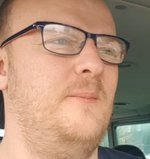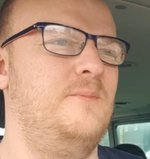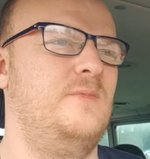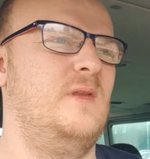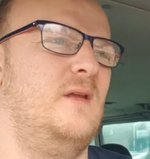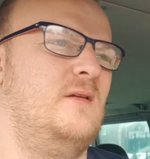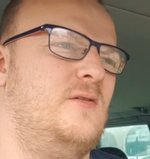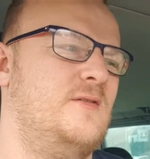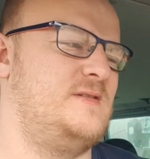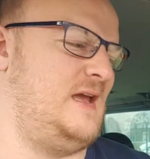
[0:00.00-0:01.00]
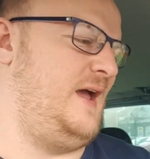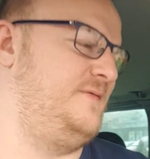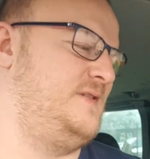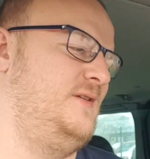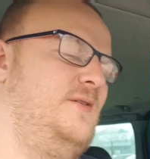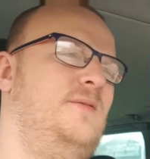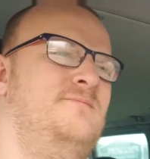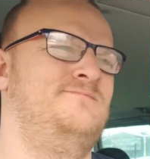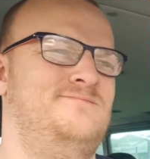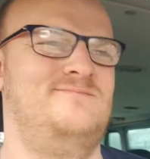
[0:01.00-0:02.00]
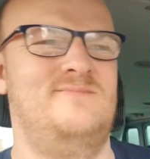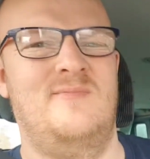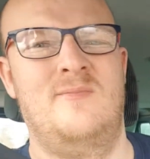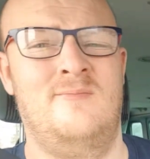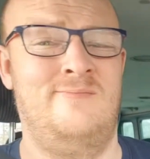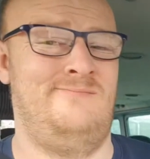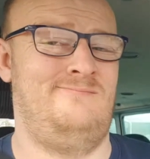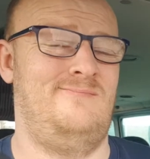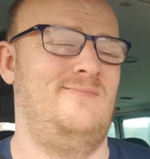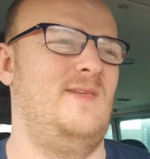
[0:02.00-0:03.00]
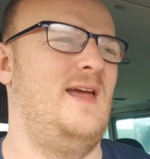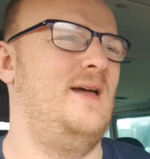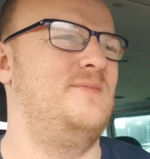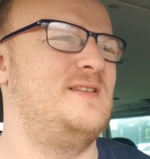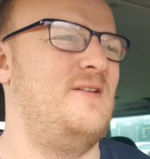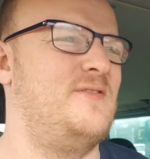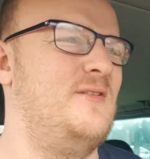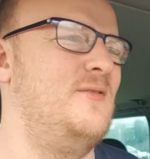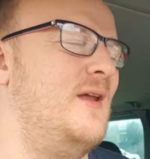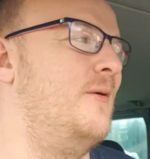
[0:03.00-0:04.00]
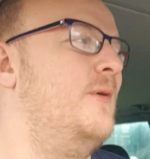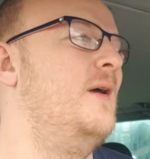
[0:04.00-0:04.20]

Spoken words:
Good afternoon. Yeah, it's afternoon now.